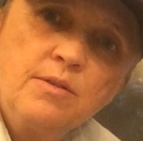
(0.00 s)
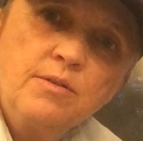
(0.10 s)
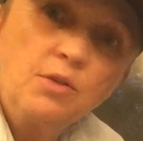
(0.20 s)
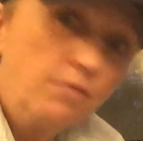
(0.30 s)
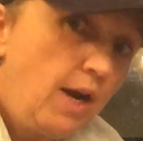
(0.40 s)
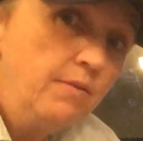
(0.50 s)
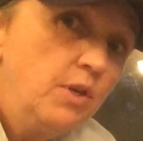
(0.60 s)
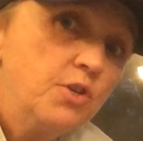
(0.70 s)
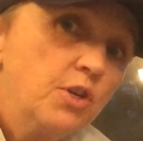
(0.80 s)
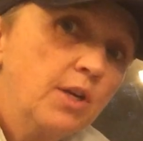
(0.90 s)
So 5
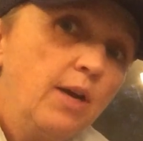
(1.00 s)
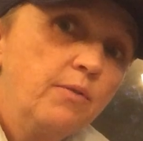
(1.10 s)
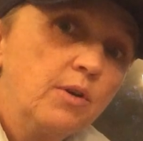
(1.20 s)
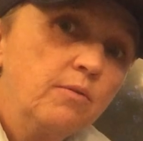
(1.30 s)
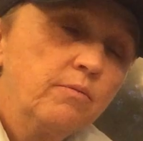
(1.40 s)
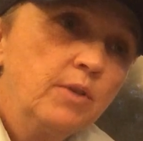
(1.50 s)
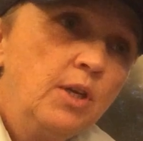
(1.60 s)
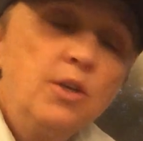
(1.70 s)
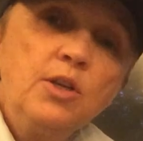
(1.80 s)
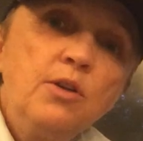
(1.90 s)
years you're covered.
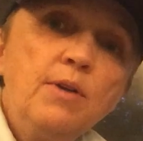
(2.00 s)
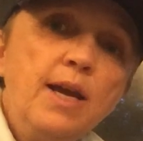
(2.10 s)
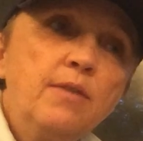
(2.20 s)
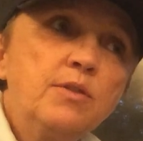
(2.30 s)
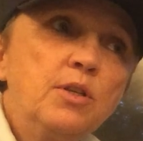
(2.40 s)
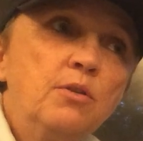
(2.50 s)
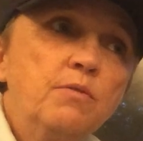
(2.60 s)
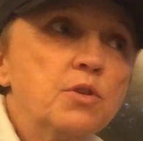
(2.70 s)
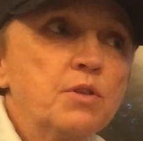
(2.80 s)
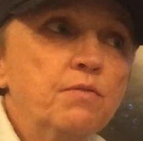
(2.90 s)
You don't have to,
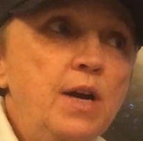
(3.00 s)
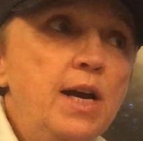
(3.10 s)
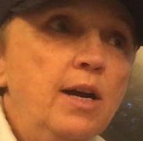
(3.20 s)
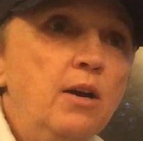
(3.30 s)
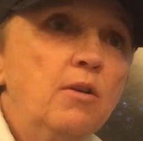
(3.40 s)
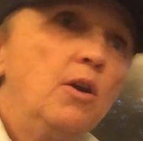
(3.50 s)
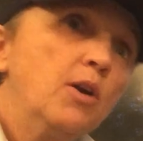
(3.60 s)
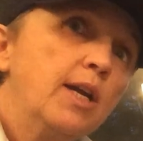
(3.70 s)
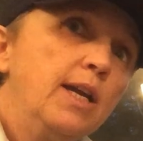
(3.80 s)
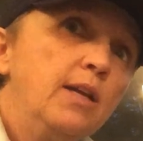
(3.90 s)
if there's a fire,
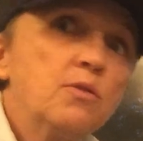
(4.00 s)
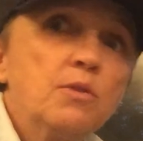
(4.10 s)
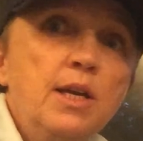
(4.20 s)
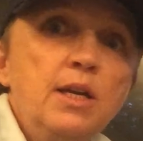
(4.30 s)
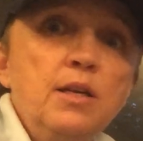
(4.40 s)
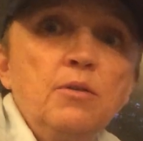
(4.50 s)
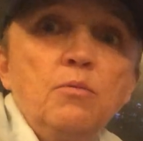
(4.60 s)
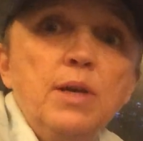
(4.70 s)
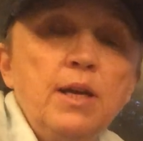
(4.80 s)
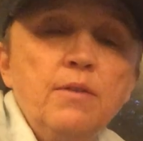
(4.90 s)
hurricane, tornado,
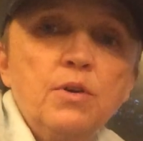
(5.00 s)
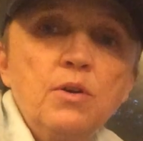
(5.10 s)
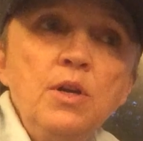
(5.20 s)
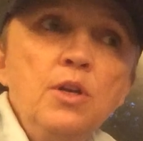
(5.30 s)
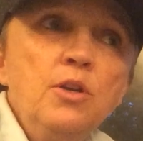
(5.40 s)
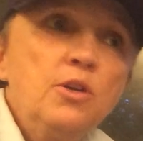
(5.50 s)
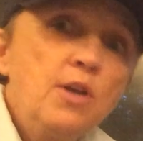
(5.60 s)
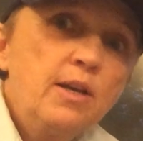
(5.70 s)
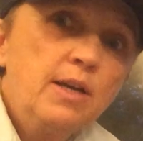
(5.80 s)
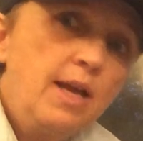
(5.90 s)
whatever, you're
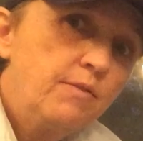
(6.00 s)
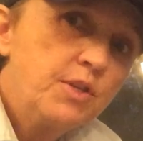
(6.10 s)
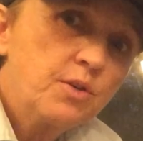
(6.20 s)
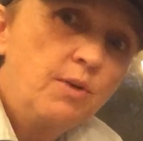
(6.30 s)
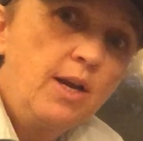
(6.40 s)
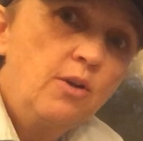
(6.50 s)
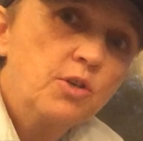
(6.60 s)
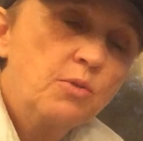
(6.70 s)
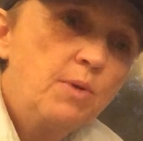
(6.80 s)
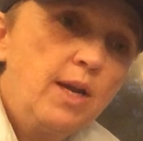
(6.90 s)
not going to have to
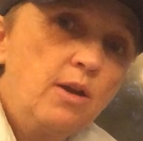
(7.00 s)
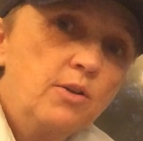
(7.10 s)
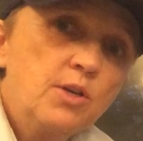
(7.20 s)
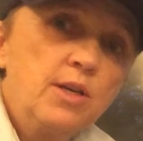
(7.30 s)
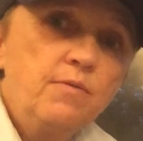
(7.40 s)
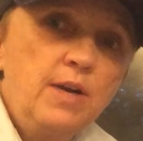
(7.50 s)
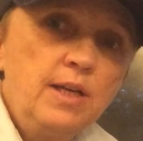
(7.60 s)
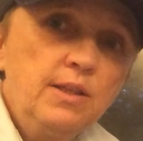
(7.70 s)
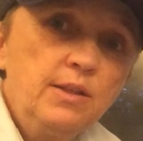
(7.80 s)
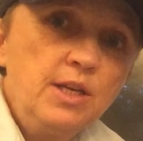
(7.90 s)
scrounge around trying to
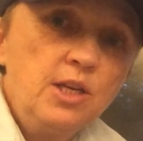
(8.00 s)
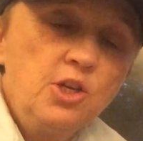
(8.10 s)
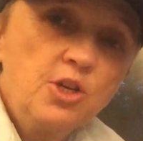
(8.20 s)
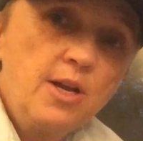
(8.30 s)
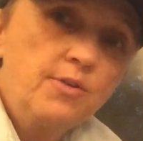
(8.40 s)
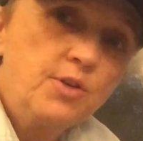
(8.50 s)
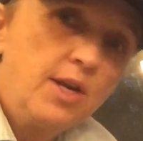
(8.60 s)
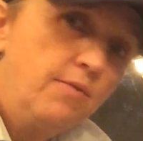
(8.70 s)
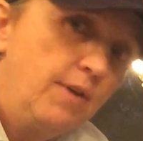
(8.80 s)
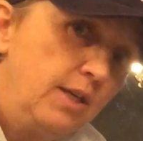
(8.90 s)
find a leash, not
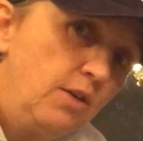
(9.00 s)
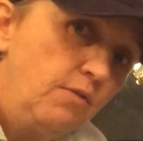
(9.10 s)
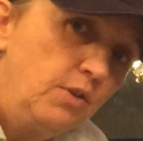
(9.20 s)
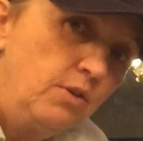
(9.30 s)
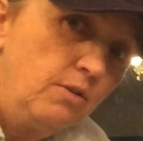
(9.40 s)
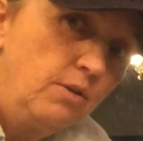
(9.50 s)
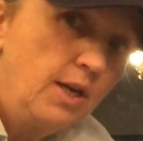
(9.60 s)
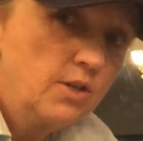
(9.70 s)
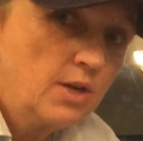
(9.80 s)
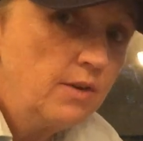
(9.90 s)
try to find your food,
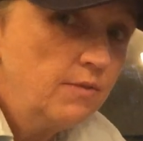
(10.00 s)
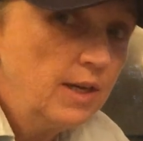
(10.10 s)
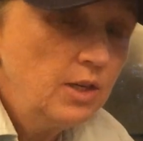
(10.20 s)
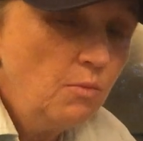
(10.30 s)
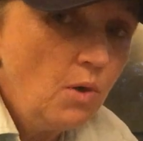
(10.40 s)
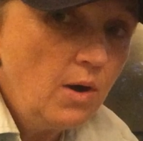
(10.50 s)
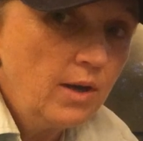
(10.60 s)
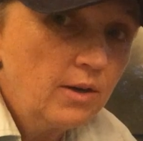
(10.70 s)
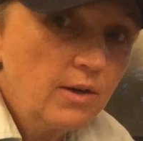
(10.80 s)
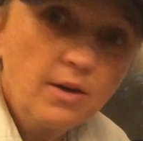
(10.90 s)
not try to find your
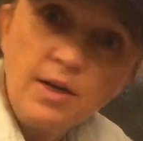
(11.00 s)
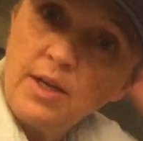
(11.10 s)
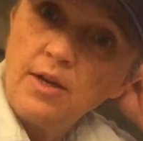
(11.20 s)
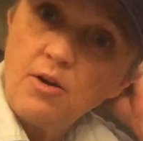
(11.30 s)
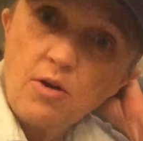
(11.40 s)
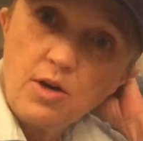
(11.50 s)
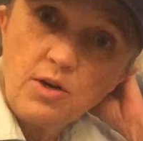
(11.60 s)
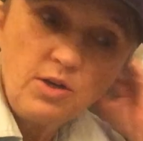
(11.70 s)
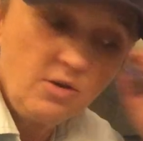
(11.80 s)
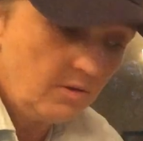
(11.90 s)
water
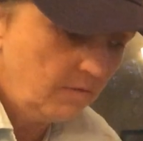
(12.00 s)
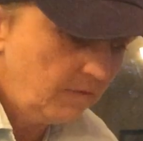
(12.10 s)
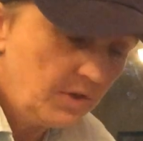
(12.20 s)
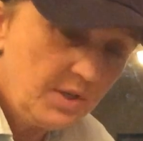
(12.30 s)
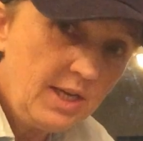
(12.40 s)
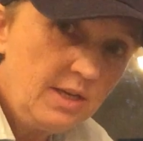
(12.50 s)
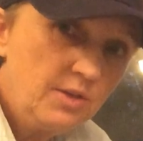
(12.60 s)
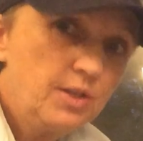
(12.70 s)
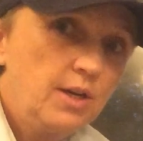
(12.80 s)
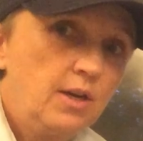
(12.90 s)
or your first aid
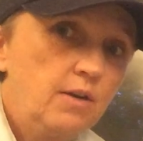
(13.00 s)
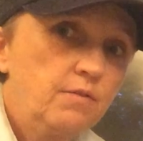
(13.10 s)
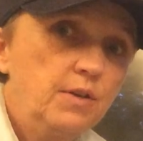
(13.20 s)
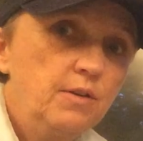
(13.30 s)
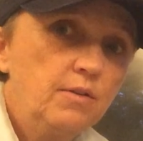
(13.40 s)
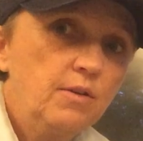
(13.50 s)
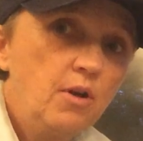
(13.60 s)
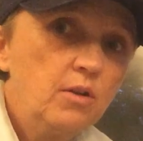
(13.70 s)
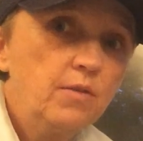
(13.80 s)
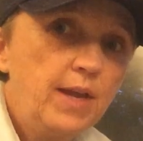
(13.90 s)
stuff and
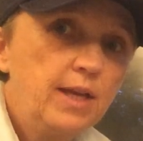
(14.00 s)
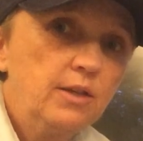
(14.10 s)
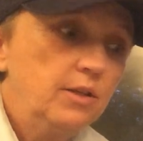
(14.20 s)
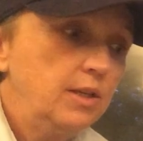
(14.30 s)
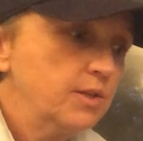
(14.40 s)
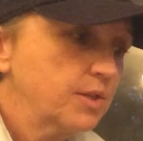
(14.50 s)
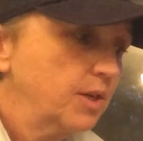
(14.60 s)
all of that goodies.